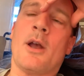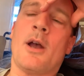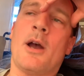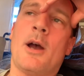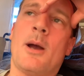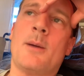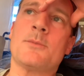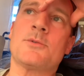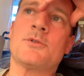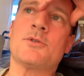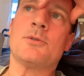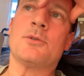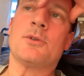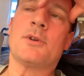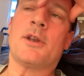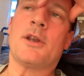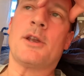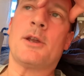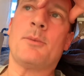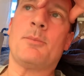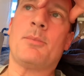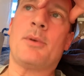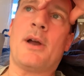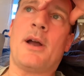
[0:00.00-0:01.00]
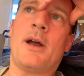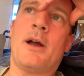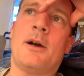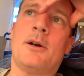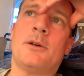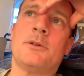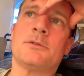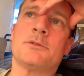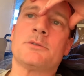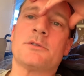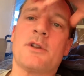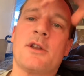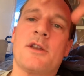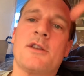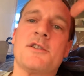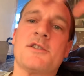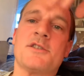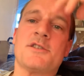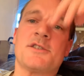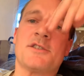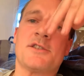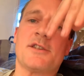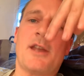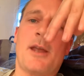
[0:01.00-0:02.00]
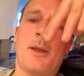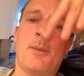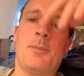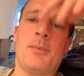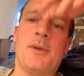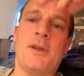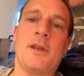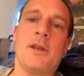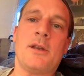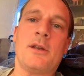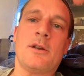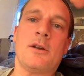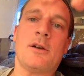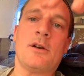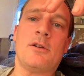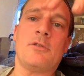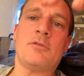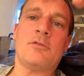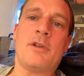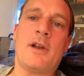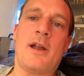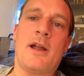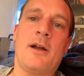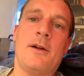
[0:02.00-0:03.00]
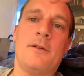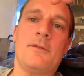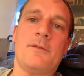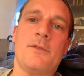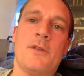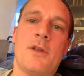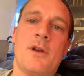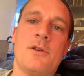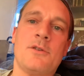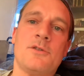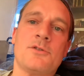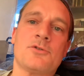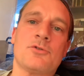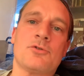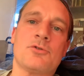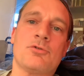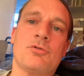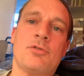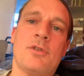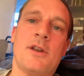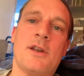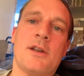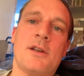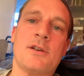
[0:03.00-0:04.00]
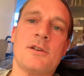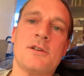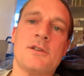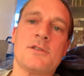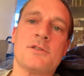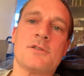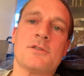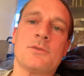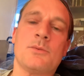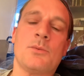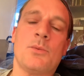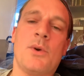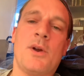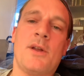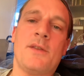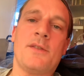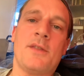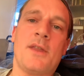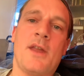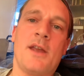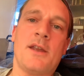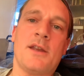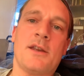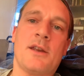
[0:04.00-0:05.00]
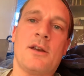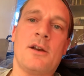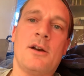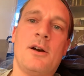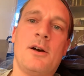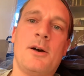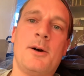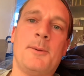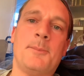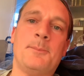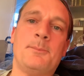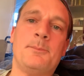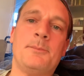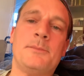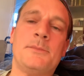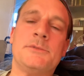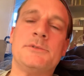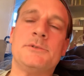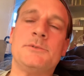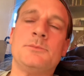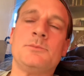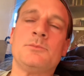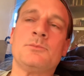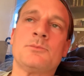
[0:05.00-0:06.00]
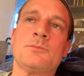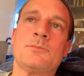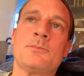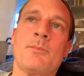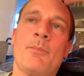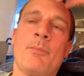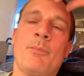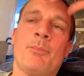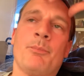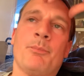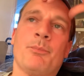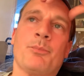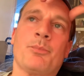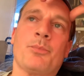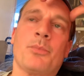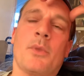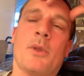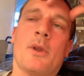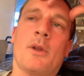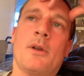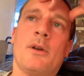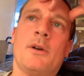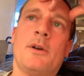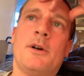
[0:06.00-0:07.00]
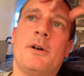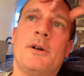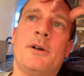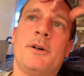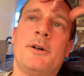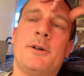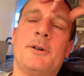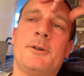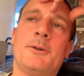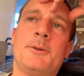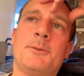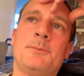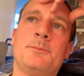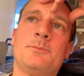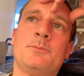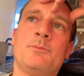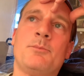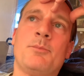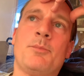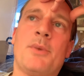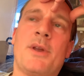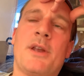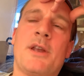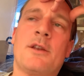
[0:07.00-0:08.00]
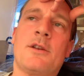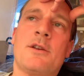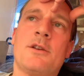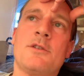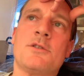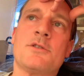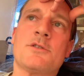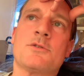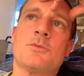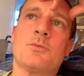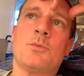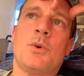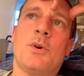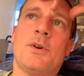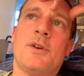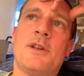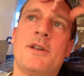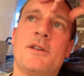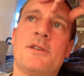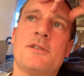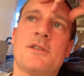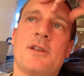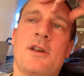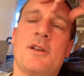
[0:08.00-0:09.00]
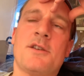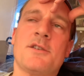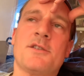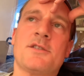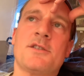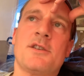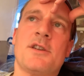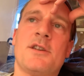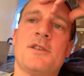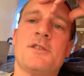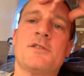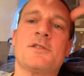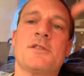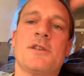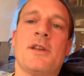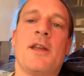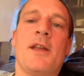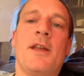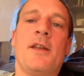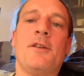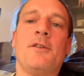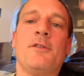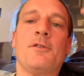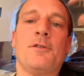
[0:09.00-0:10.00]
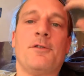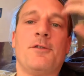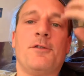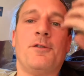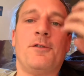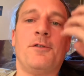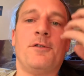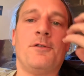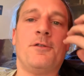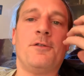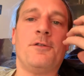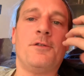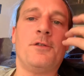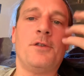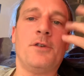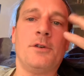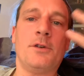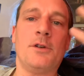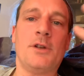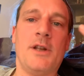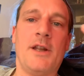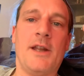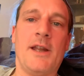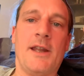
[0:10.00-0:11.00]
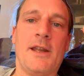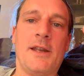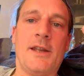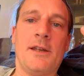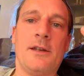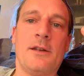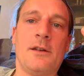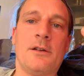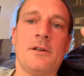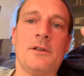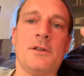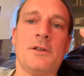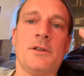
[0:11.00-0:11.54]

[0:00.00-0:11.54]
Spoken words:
I'm talking about stepping around those triggers when they come. Because what it does is it fully